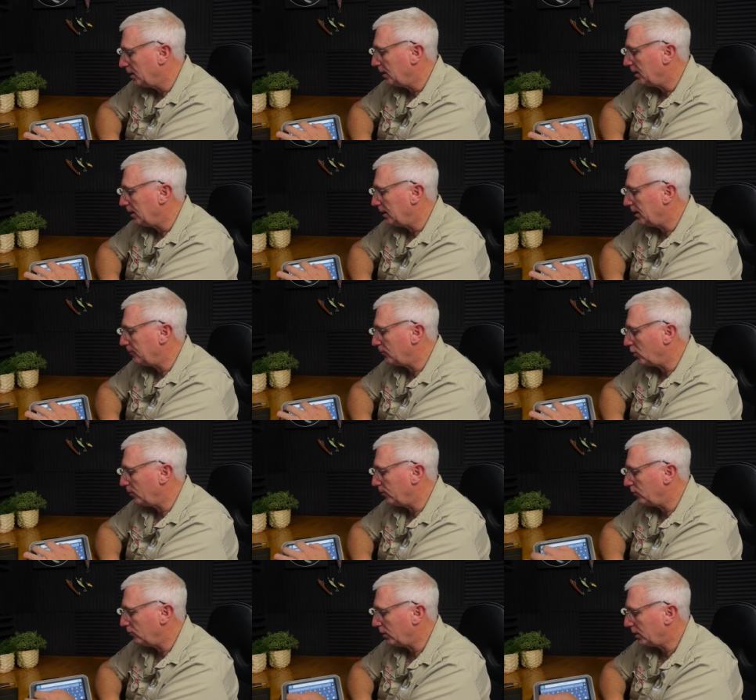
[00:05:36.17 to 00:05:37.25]
Um, I'm
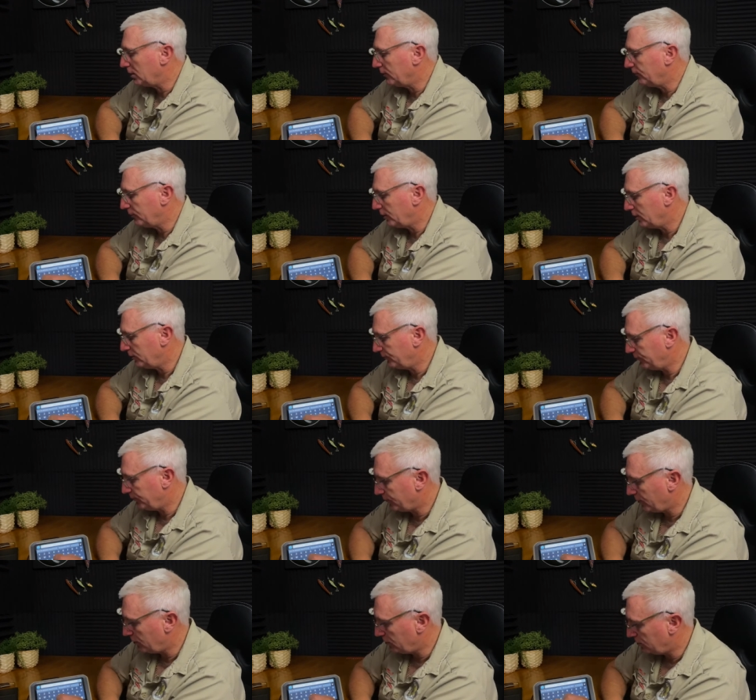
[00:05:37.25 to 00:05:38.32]
in Redcliffe, so let's just
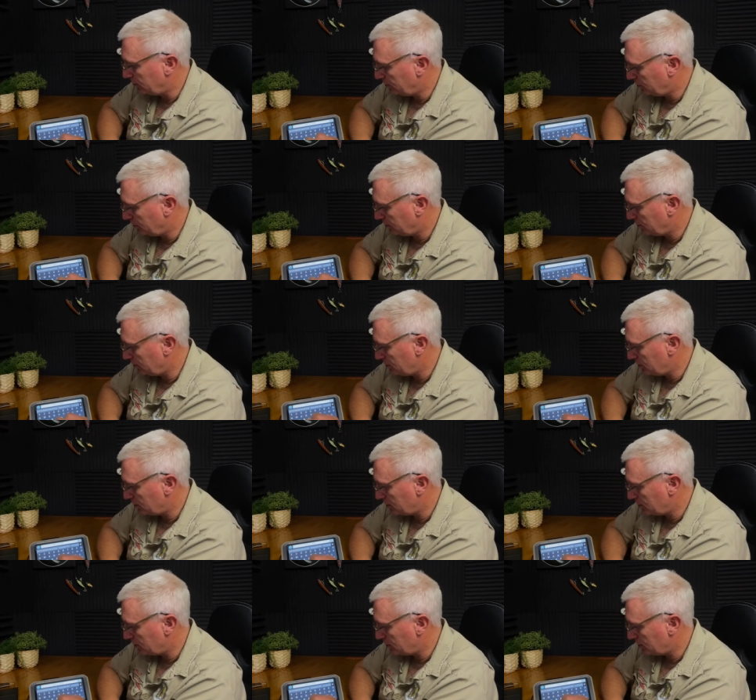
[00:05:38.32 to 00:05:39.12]
go uh,